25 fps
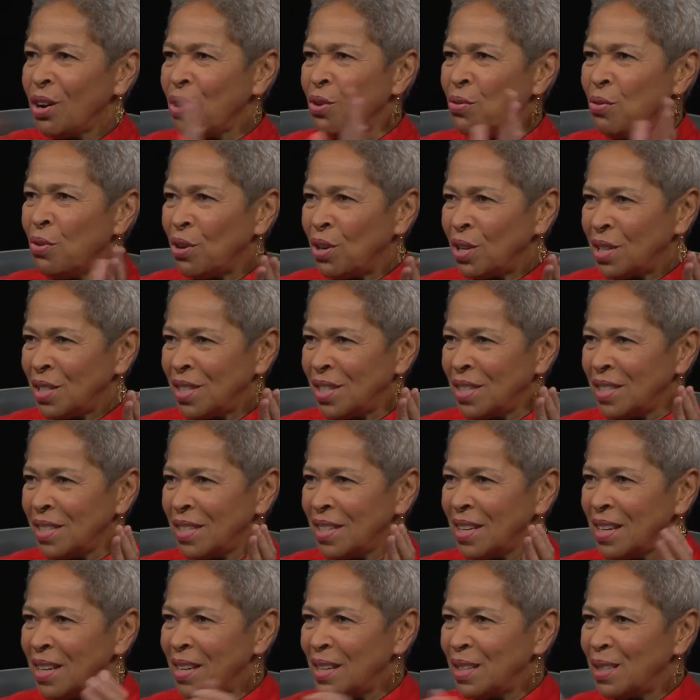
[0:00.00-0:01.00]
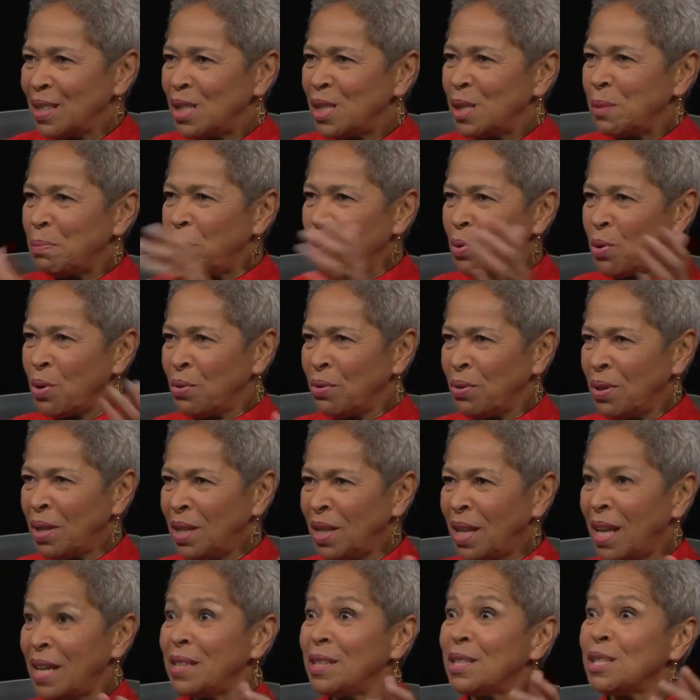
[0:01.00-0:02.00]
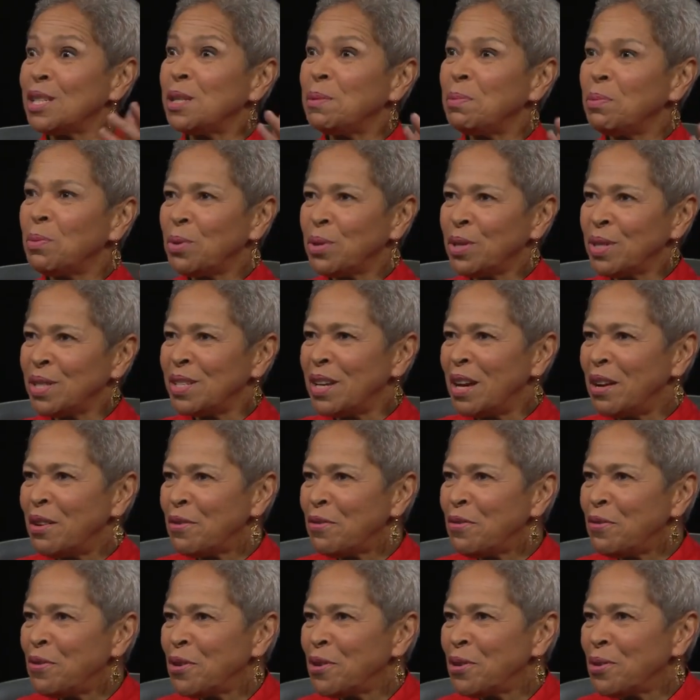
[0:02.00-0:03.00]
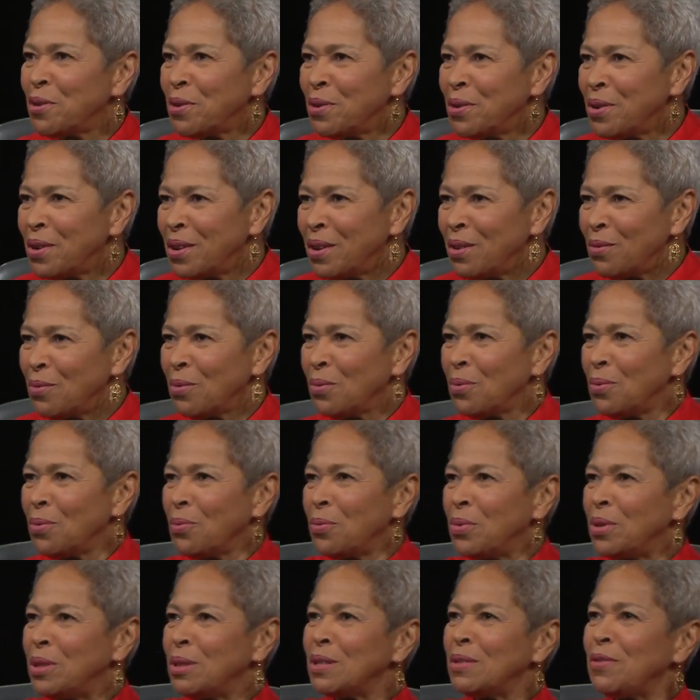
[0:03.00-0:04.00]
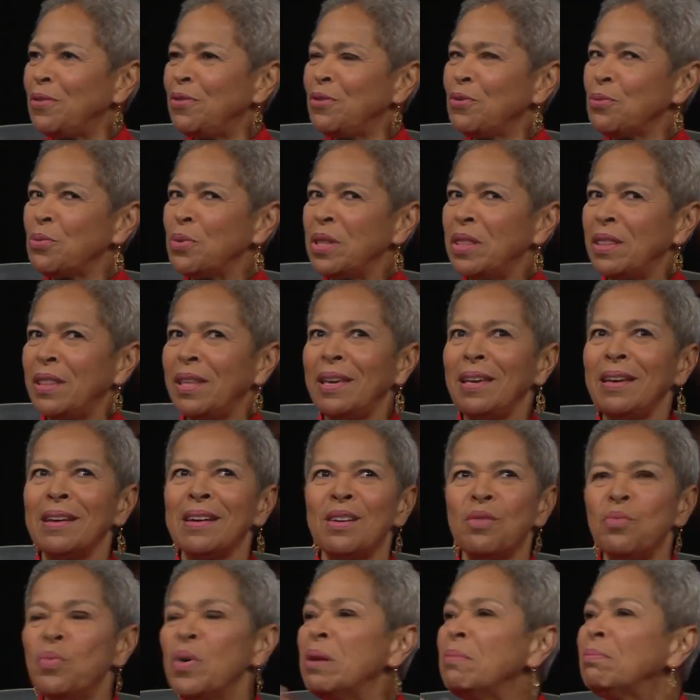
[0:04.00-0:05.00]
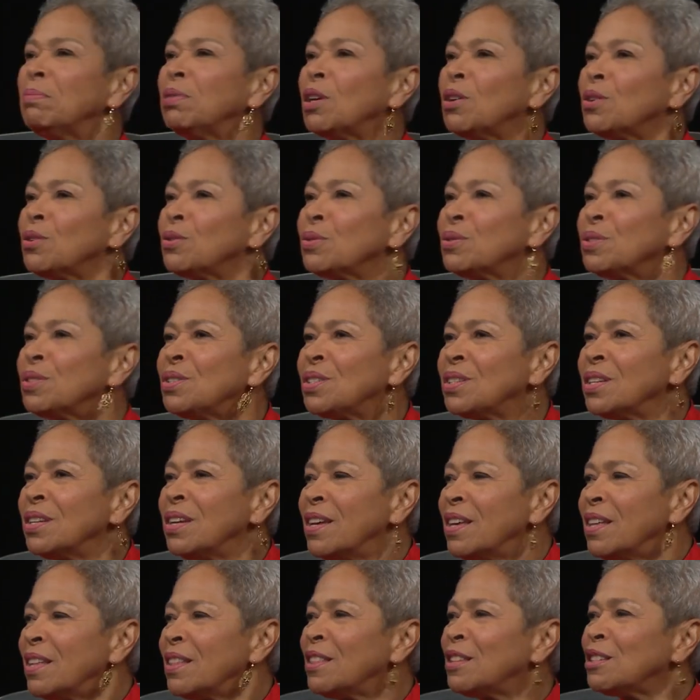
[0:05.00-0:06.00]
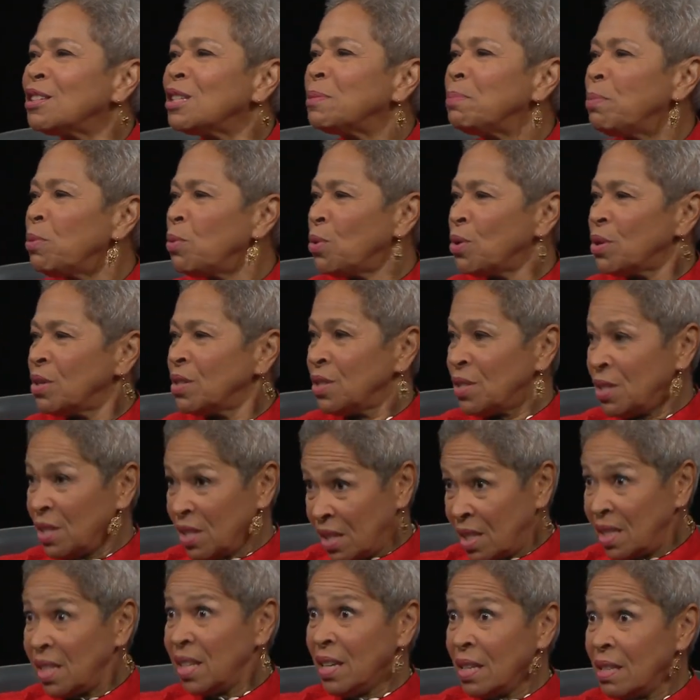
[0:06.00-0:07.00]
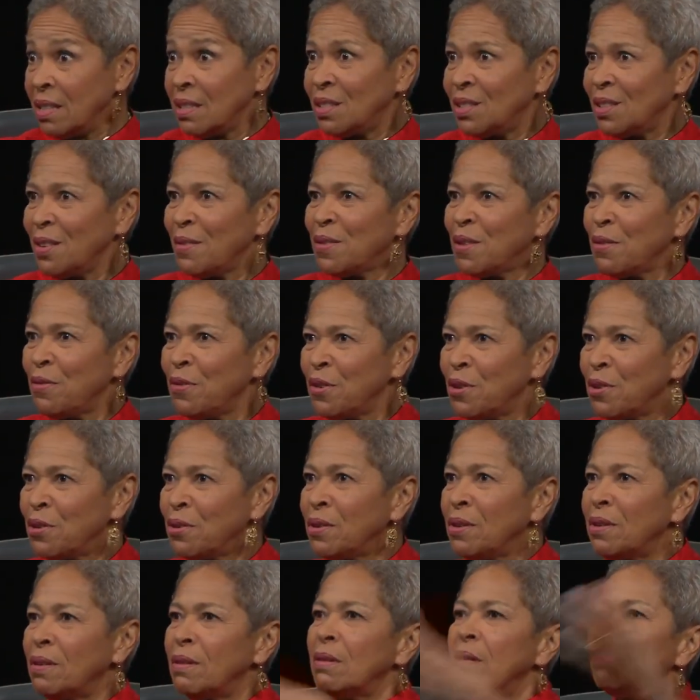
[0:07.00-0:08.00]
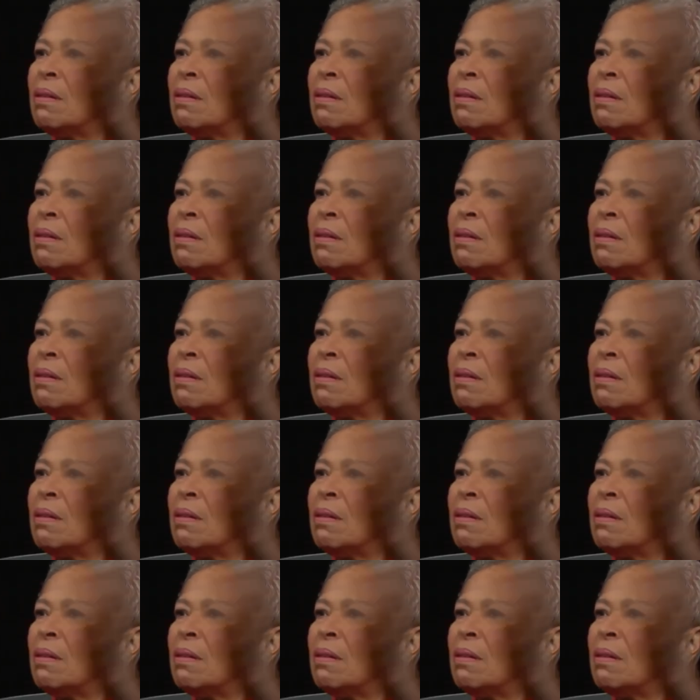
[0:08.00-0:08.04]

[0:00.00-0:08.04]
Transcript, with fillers: across. Uh-huh. Spora, like the spores on a fern. Okay. When the, when the uh, wind blows, the spores, the seeds of the fern,